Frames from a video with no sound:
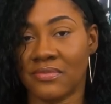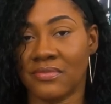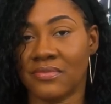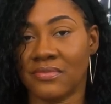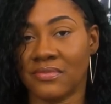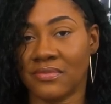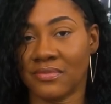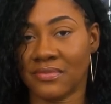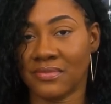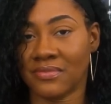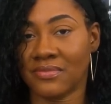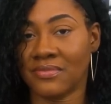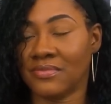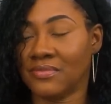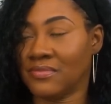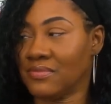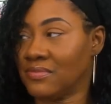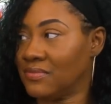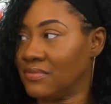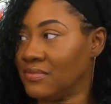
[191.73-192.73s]

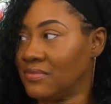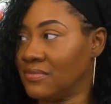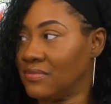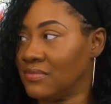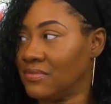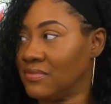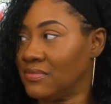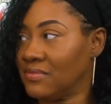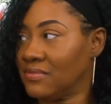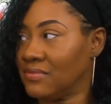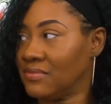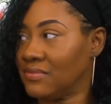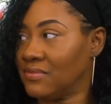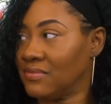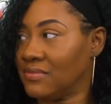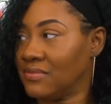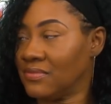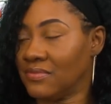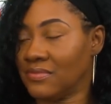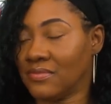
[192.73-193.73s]

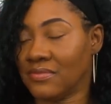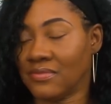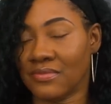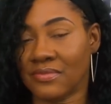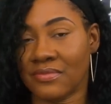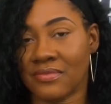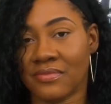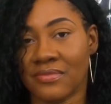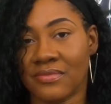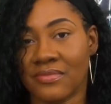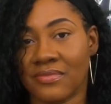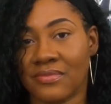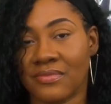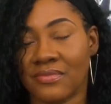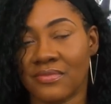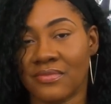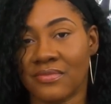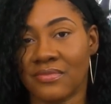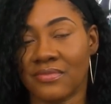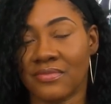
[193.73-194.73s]

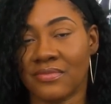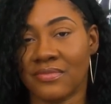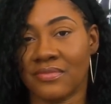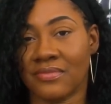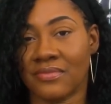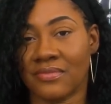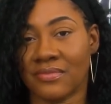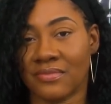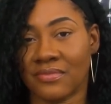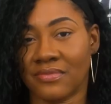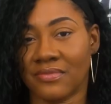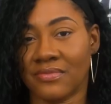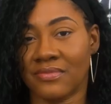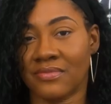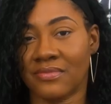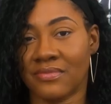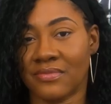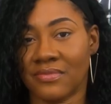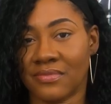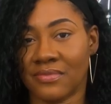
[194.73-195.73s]

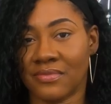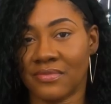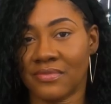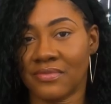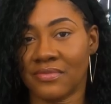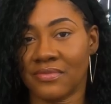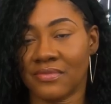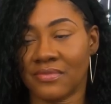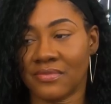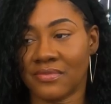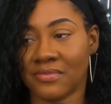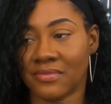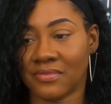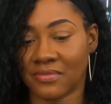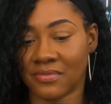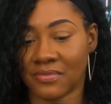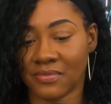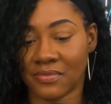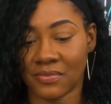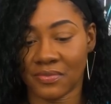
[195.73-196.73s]

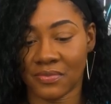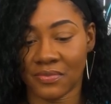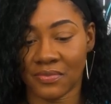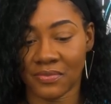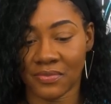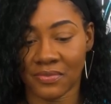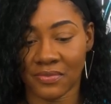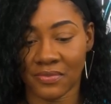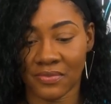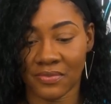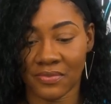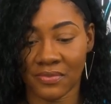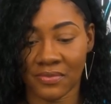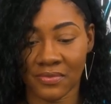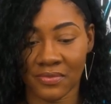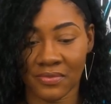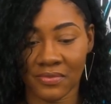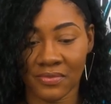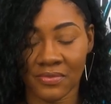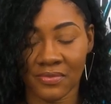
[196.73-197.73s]

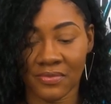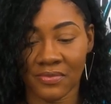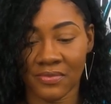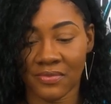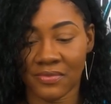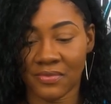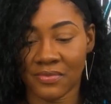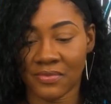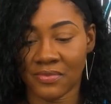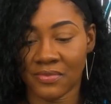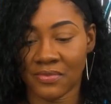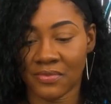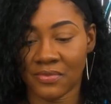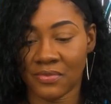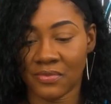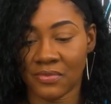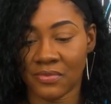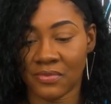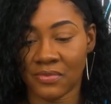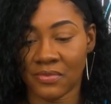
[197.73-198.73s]

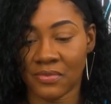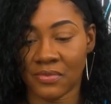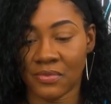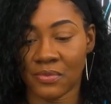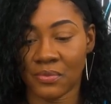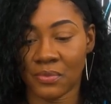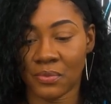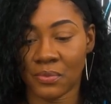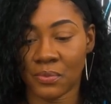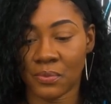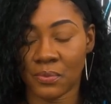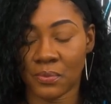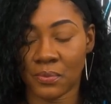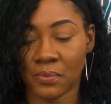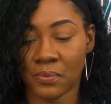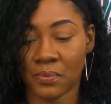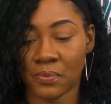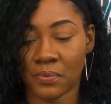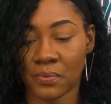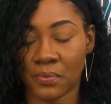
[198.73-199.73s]

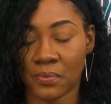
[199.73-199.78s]
[no speech]